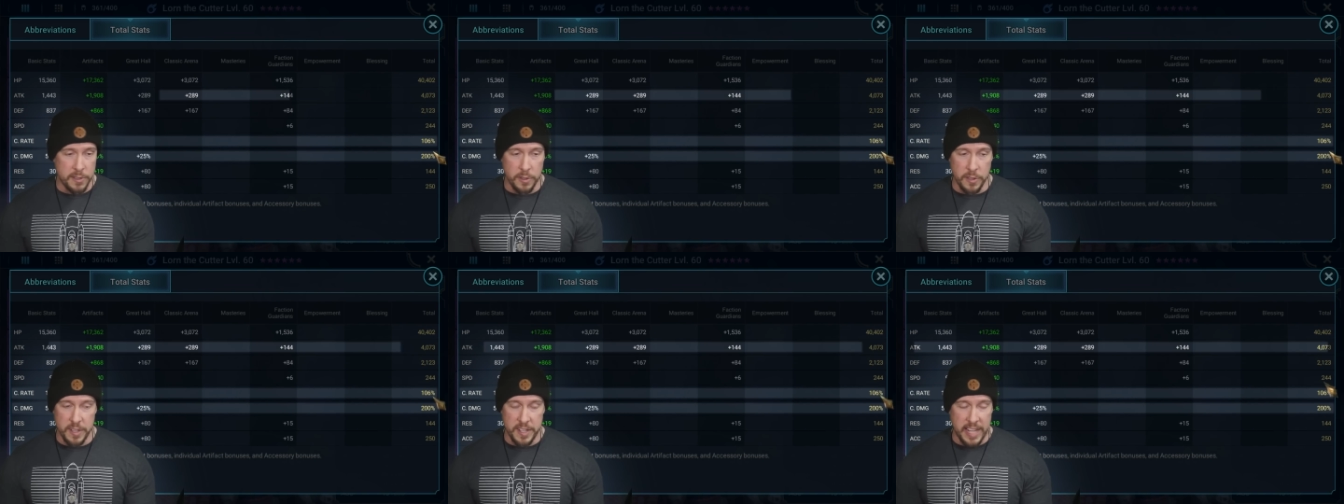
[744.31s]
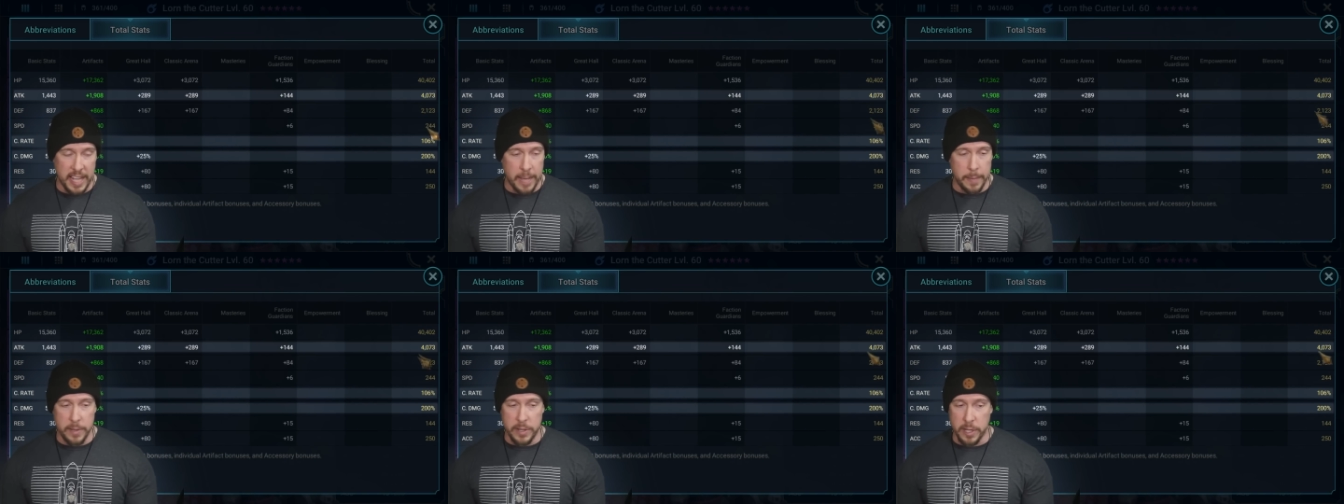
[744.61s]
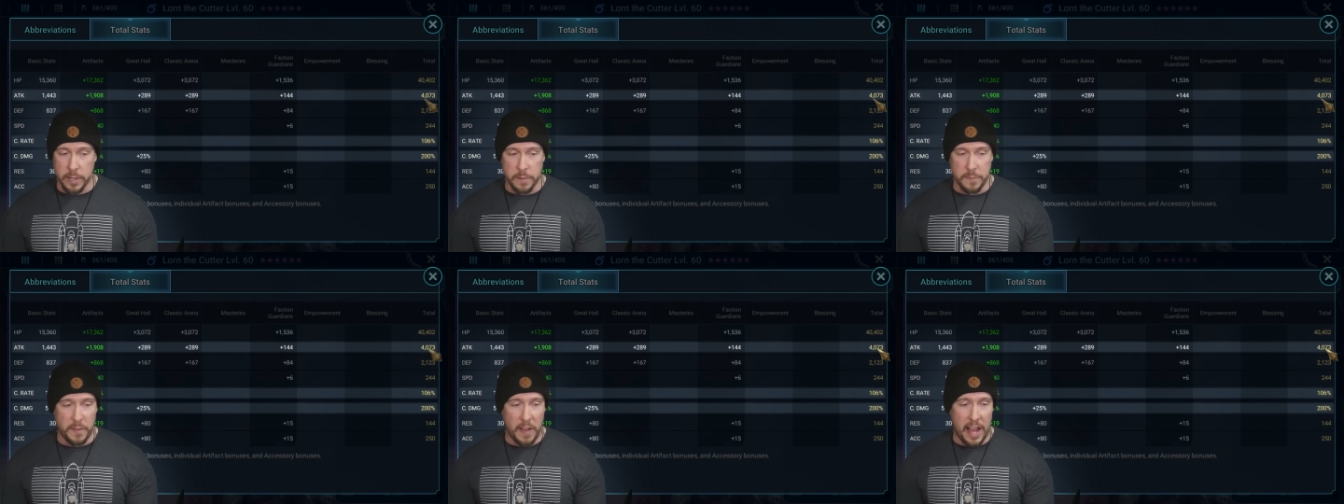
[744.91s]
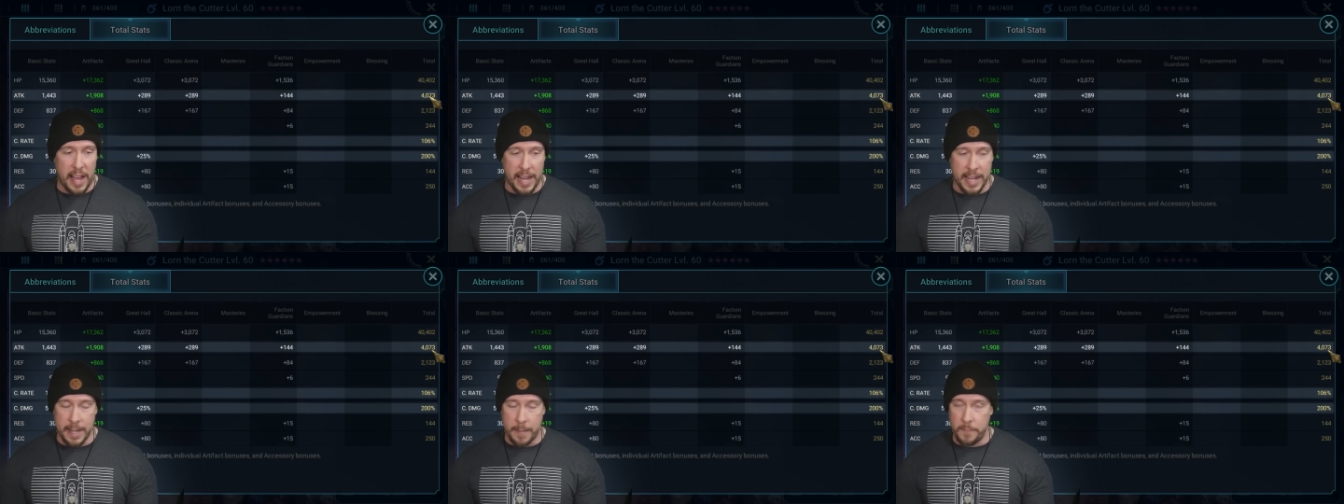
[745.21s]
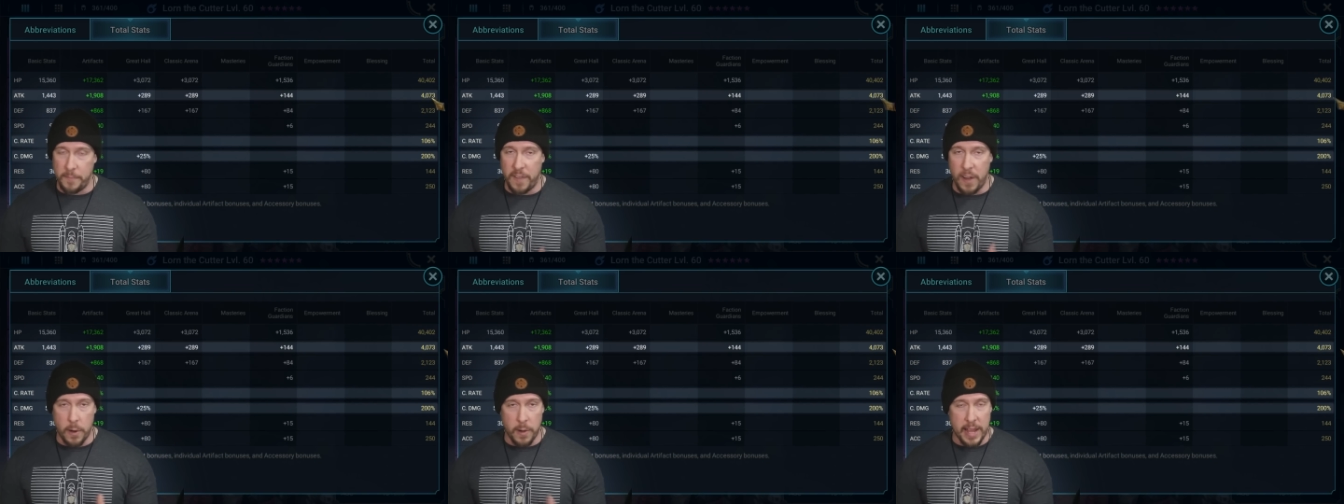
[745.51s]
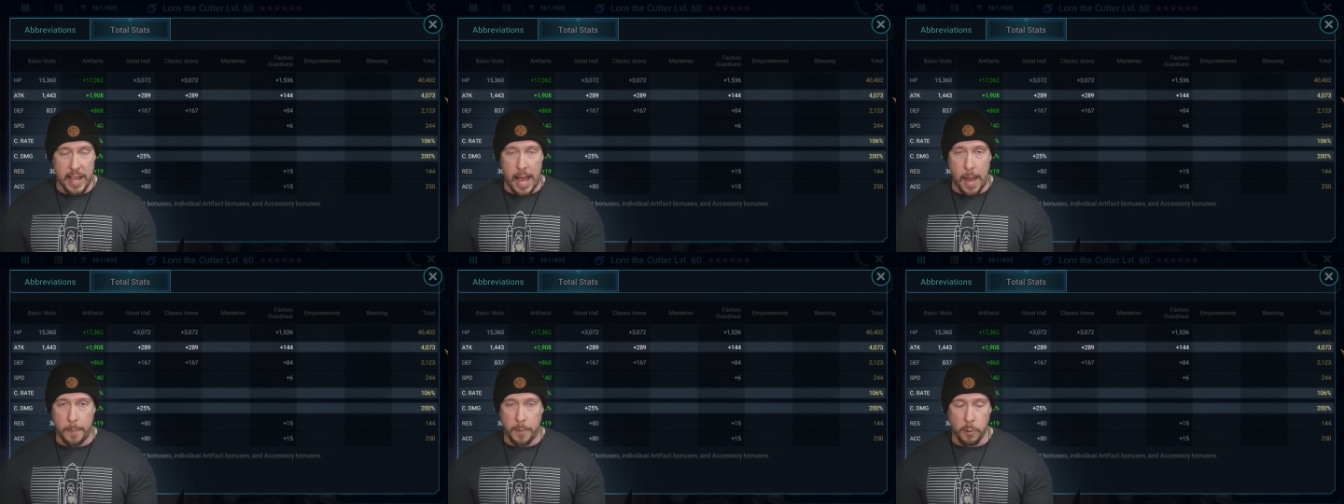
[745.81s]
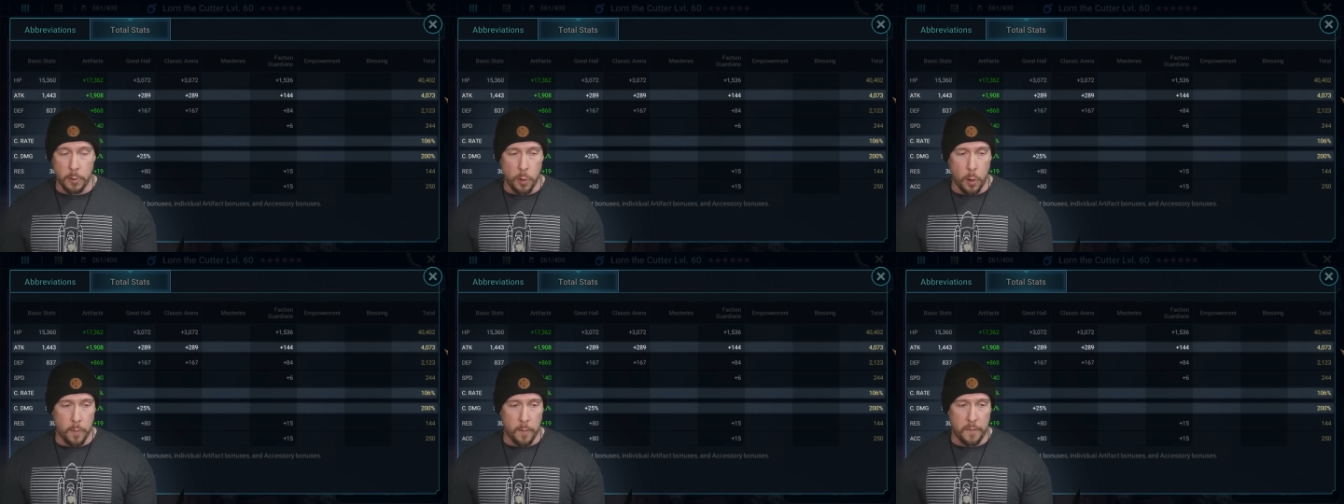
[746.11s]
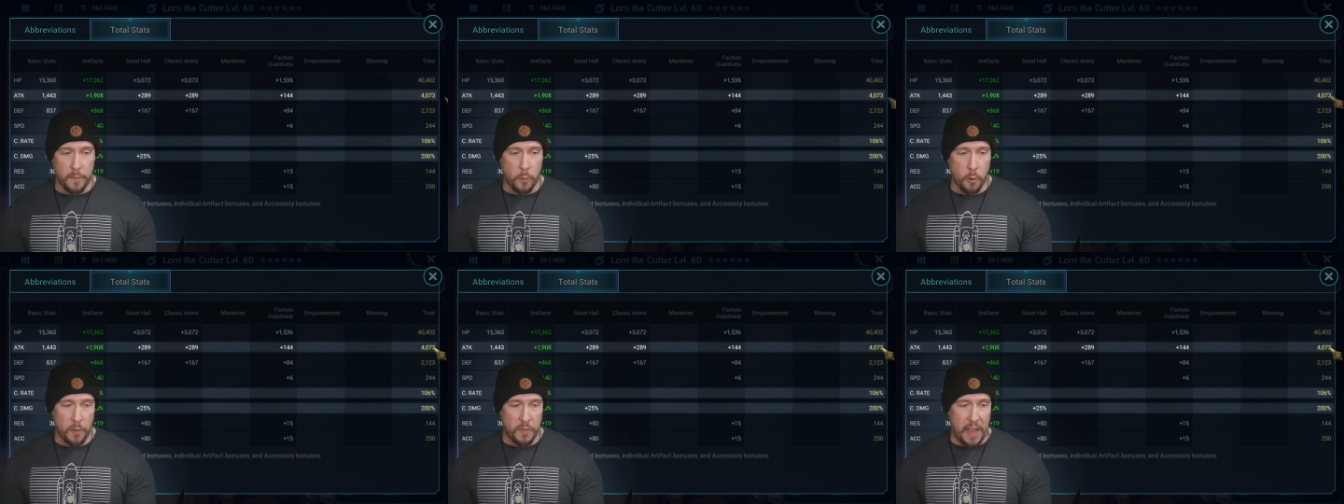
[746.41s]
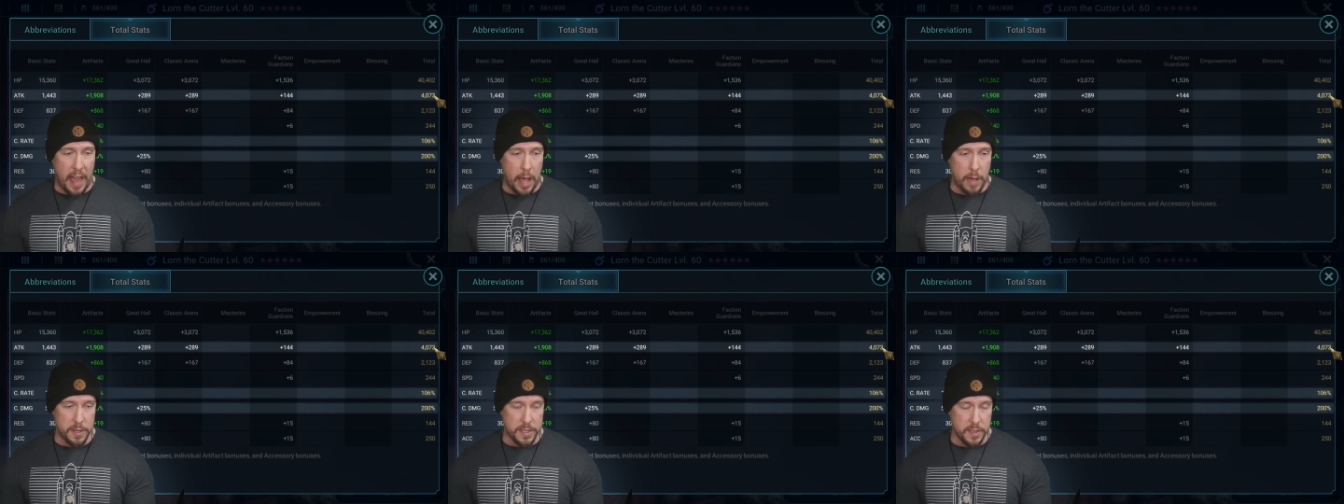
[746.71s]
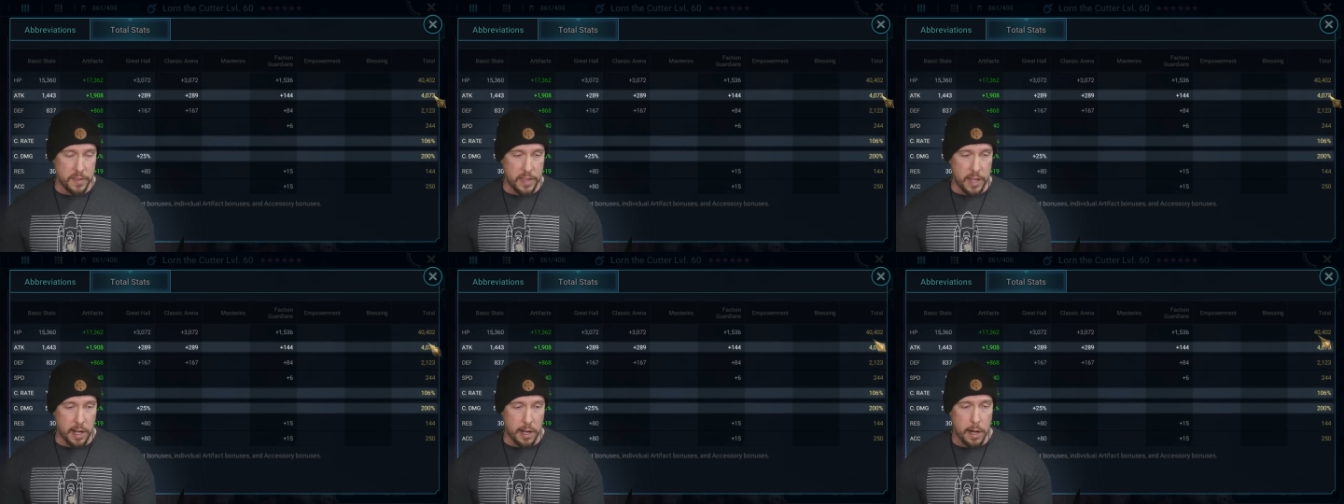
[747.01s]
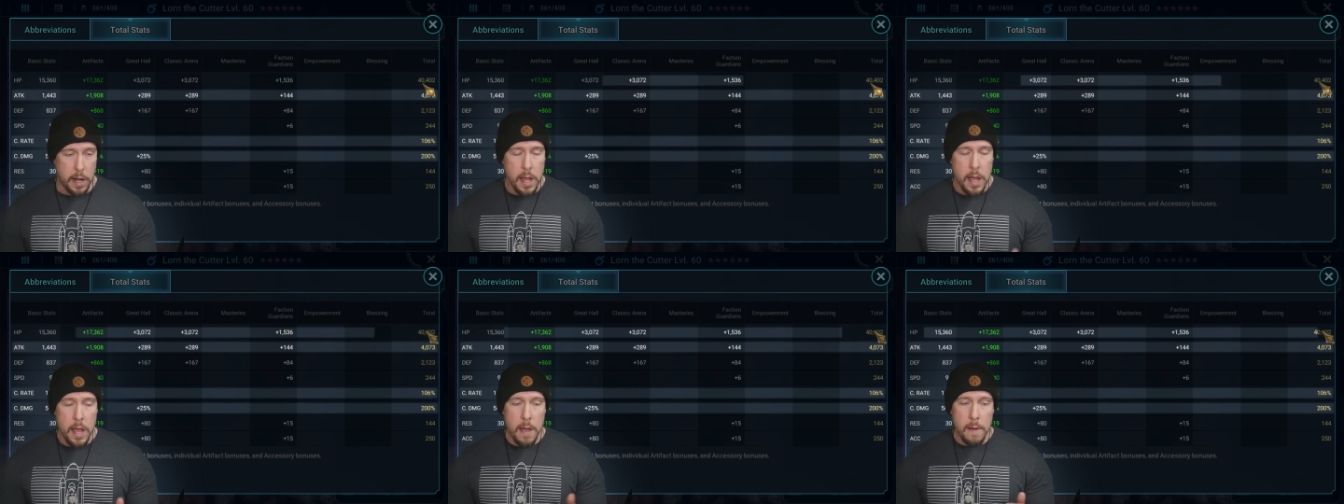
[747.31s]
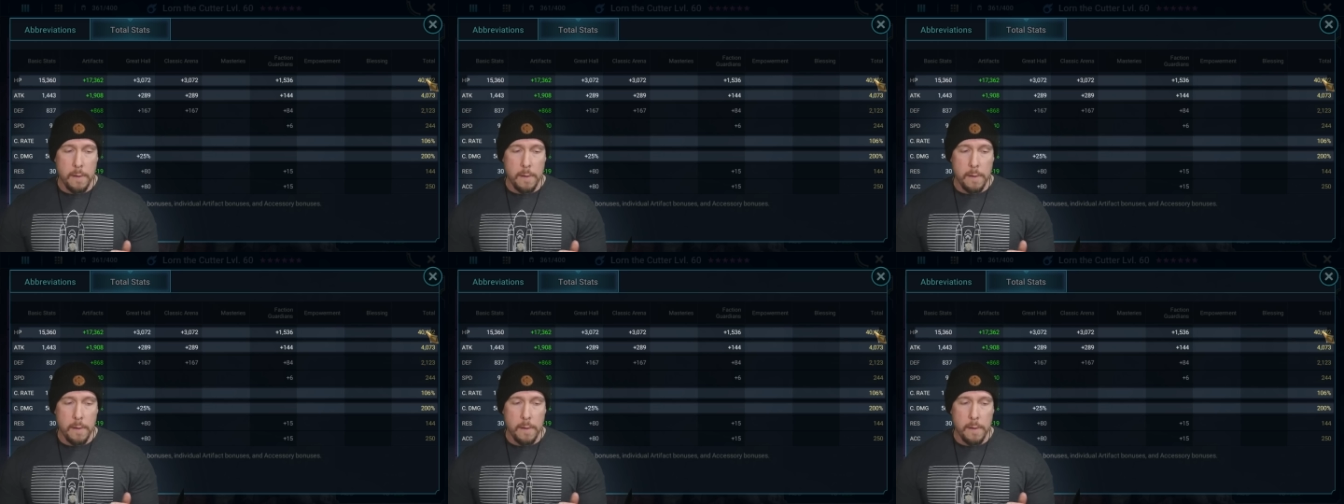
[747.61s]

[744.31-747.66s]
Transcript: So the damage is fine. I'm very happy with over 4,000 there.